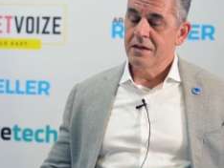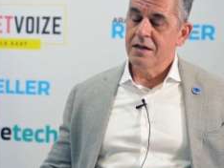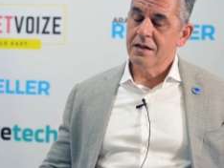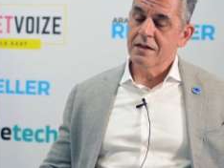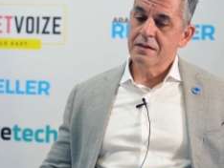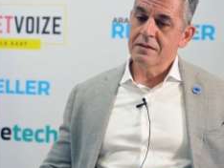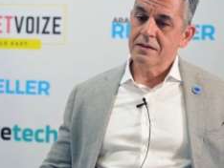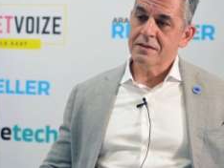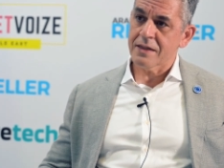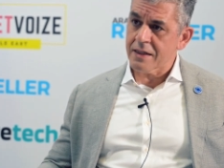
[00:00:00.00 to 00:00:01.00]
Uh,
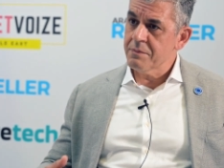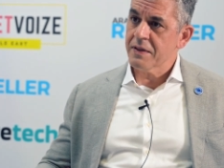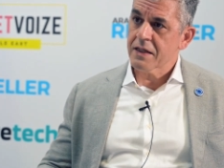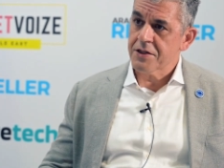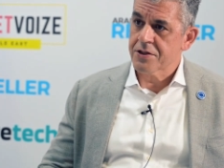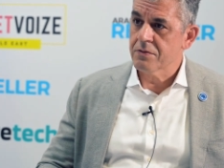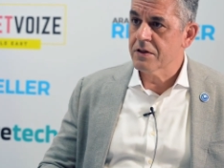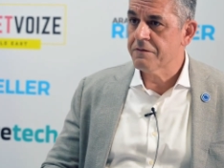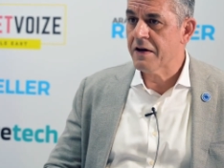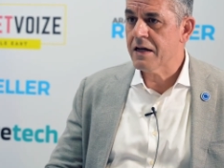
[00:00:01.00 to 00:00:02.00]
a second big issue
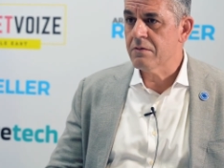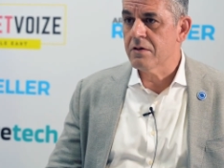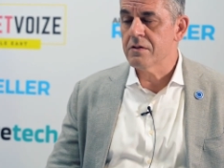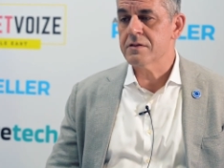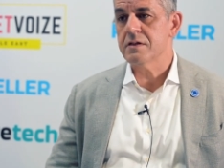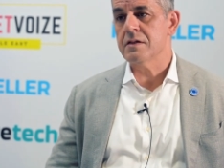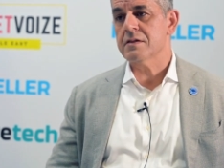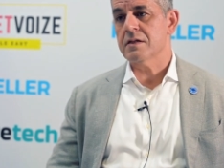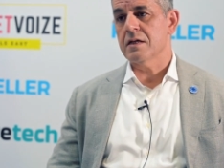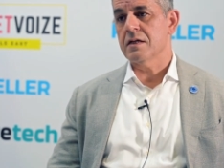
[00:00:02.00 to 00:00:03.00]
with firewalls
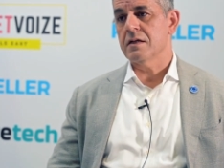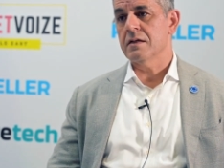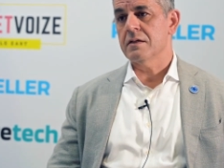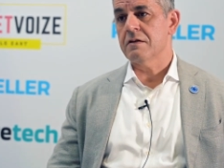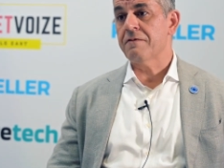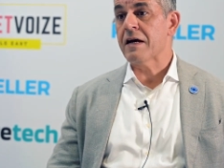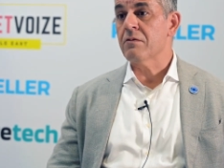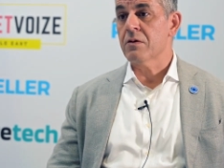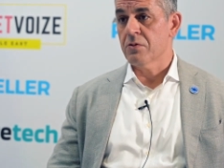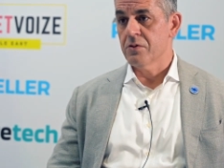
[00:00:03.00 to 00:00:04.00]
is uh, the firewall